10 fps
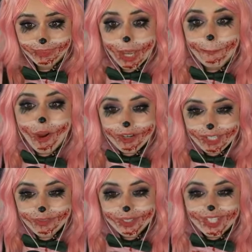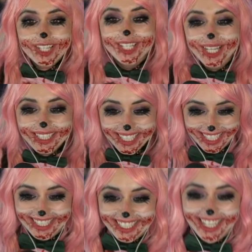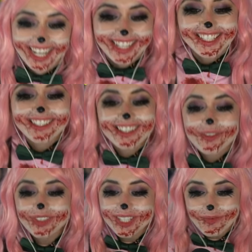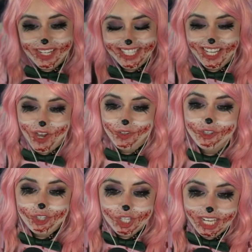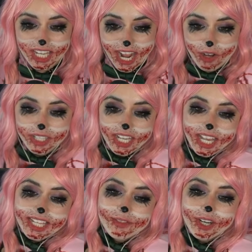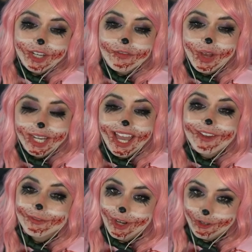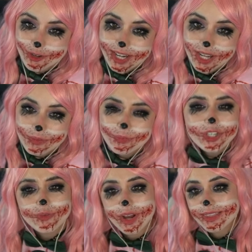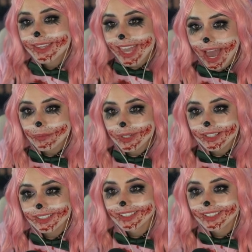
And Parsiville Chichillin with 2 minutes ago. You should check it out. It's very fun and frustrating. Which one? The cat one?